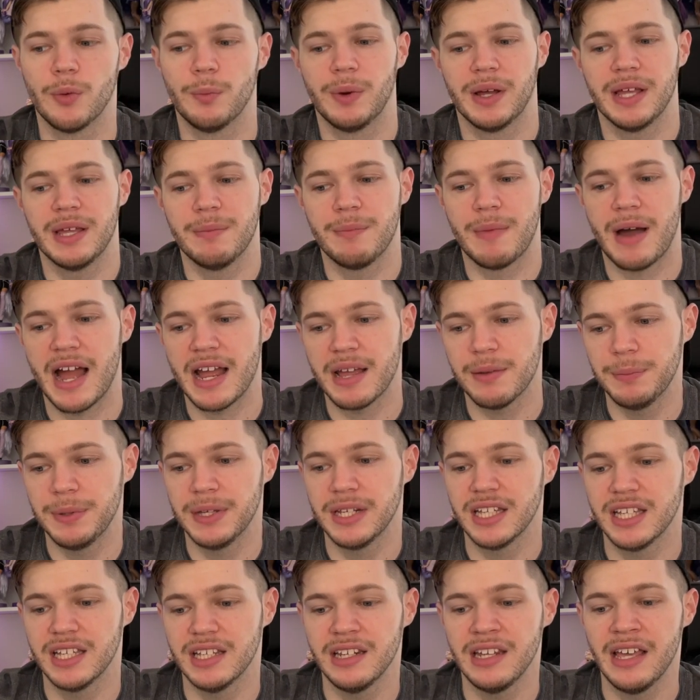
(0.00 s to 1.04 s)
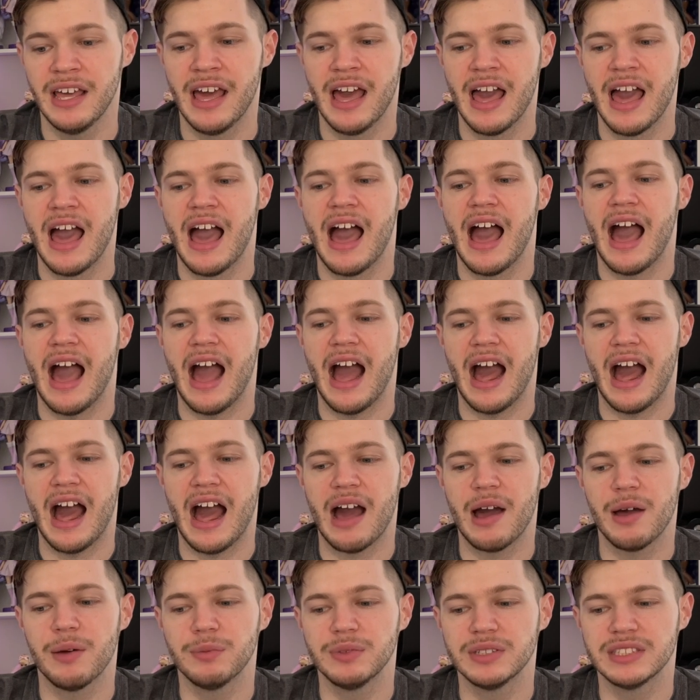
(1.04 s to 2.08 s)
But in my opinion,
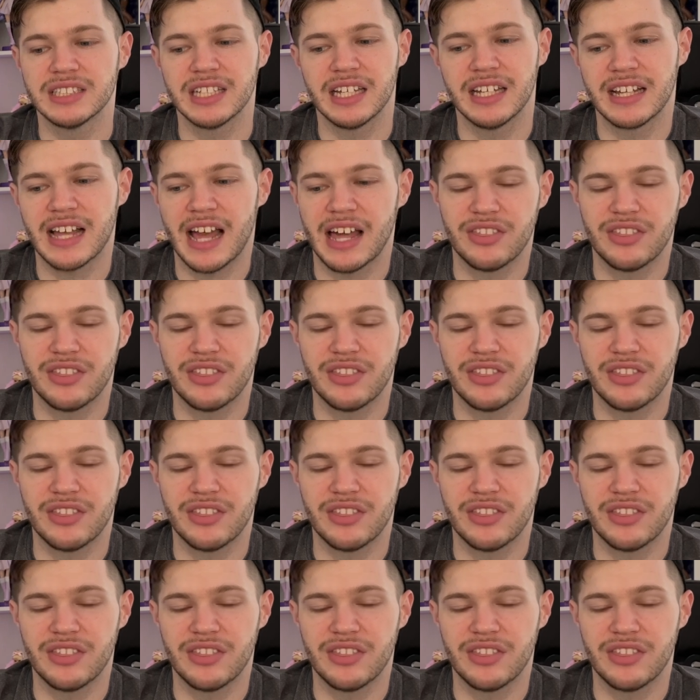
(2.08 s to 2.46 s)
I was like,